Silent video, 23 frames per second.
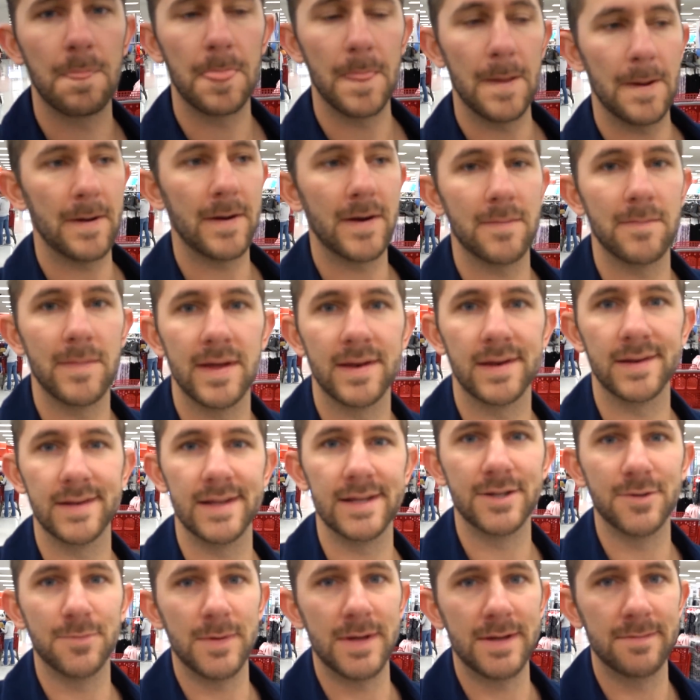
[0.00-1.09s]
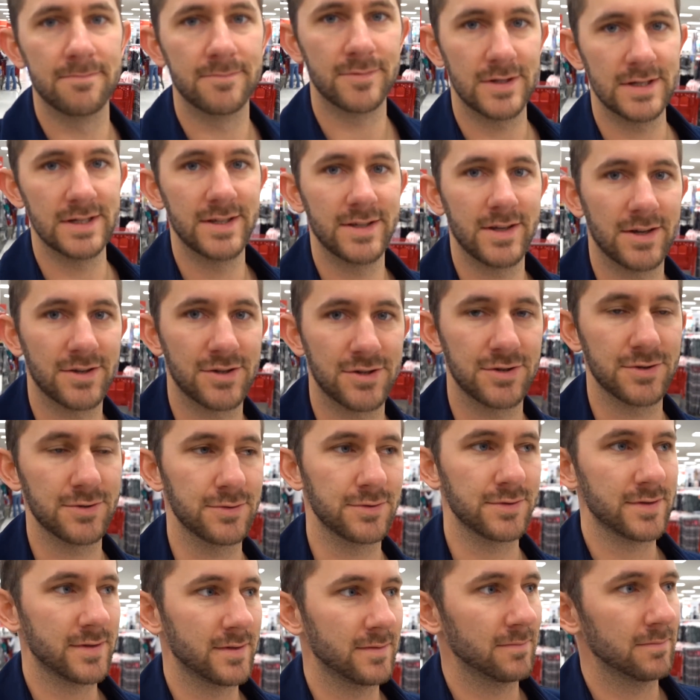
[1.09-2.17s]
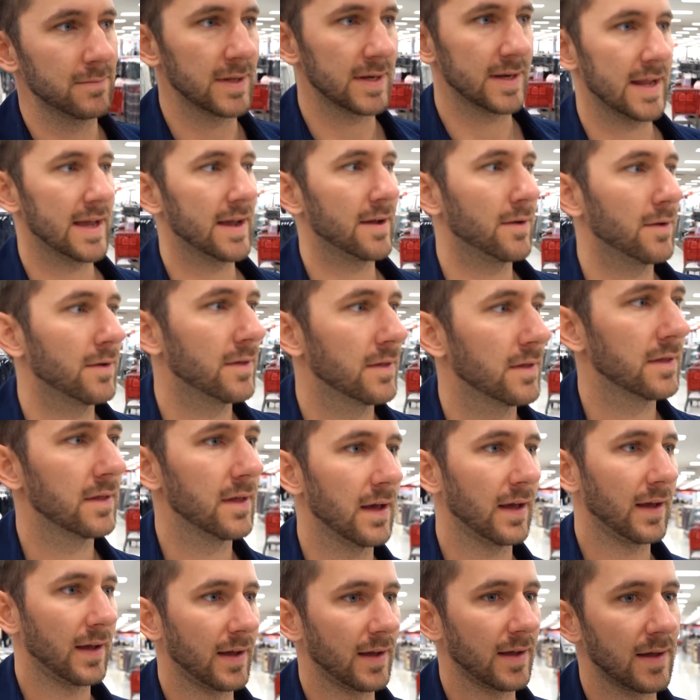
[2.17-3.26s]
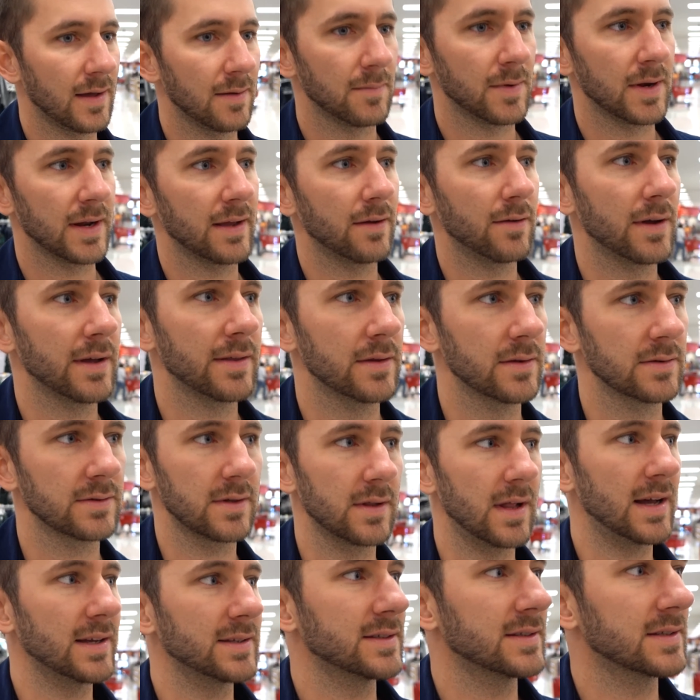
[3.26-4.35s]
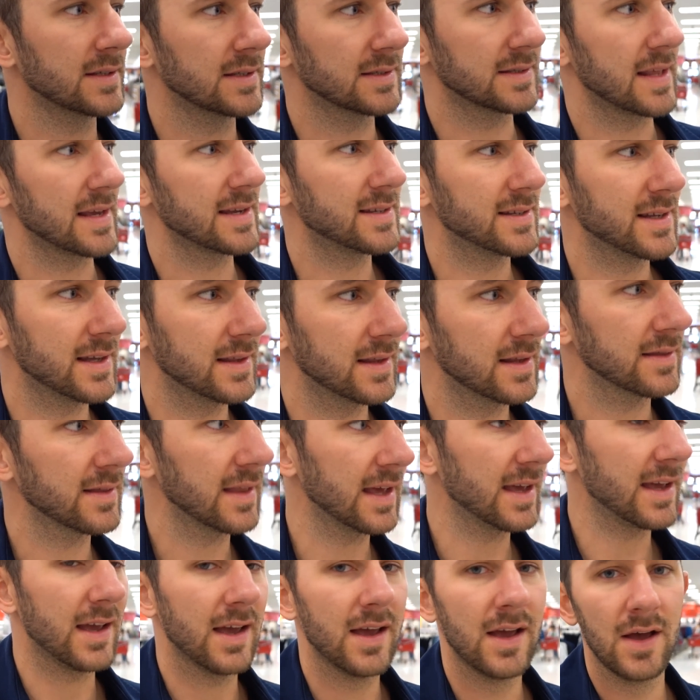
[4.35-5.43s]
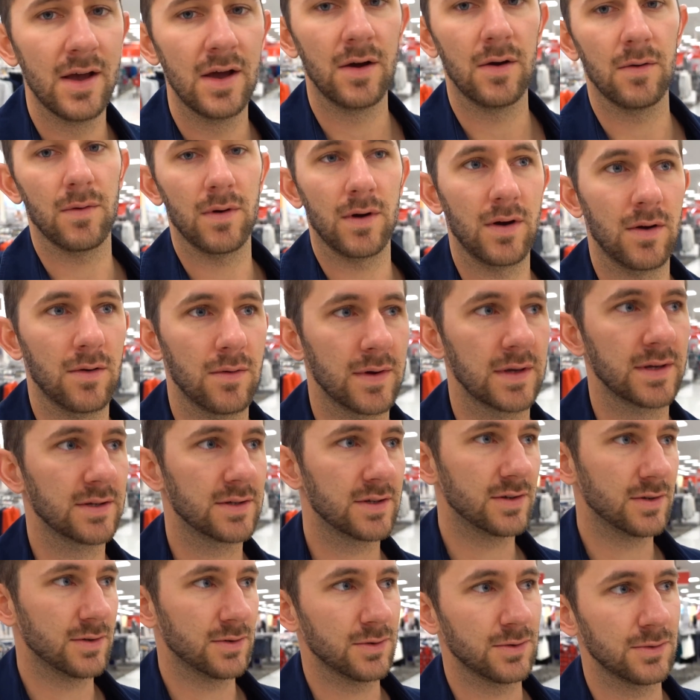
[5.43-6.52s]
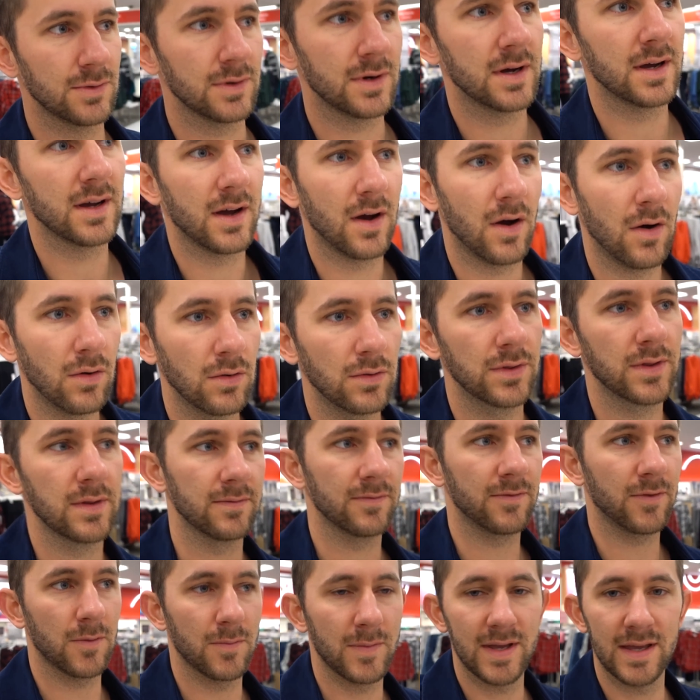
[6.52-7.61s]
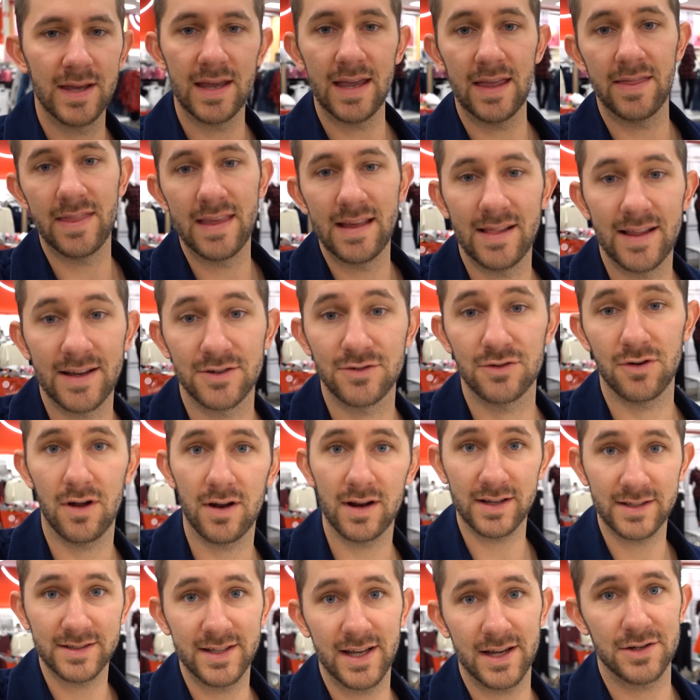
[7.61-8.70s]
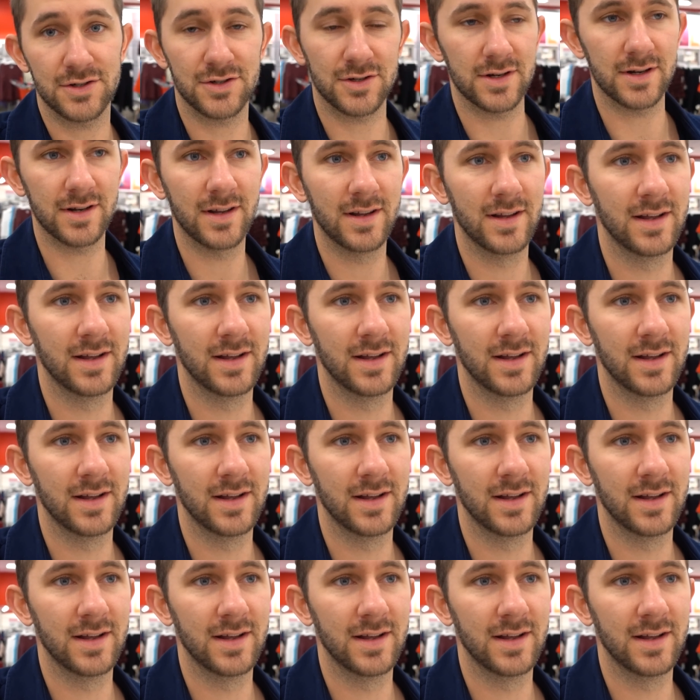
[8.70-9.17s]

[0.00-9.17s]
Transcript: All right, Amanda ditched me. She saw shoes, but now I'm gonna go get those glasses because they said that they were going to hold them for me in the electronics section.